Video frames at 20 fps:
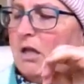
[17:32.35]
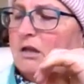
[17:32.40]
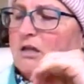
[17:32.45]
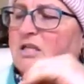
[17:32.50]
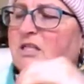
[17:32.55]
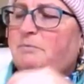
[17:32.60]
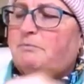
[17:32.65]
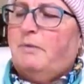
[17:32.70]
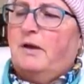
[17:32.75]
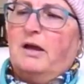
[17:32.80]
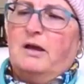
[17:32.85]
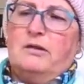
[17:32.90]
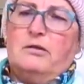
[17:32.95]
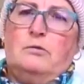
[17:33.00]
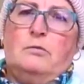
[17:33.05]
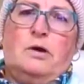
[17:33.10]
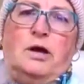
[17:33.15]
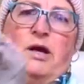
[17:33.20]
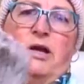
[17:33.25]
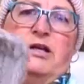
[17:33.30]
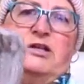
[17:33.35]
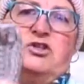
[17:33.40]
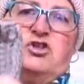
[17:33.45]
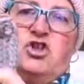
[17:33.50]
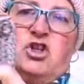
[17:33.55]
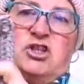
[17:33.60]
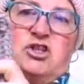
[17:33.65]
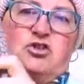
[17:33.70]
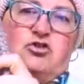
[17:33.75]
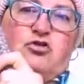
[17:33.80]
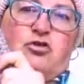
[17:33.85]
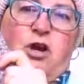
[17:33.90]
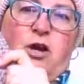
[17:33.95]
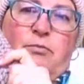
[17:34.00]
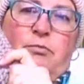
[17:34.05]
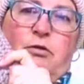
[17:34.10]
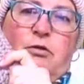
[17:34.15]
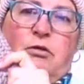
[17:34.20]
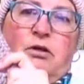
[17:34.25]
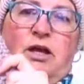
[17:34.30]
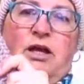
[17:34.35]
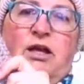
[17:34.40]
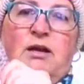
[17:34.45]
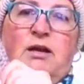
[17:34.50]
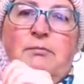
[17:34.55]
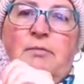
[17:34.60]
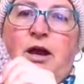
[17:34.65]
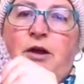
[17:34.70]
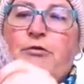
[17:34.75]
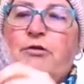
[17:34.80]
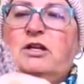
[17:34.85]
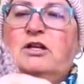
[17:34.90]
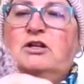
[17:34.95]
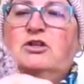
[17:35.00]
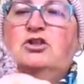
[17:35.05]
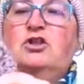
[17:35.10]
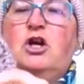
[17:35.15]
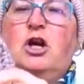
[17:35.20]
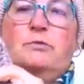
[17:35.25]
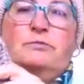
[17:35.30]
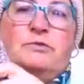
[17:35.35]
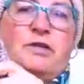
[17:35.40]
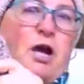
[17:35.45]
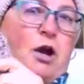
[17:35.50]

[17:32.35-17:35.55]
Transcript: This, by the way, is just treble in American terms.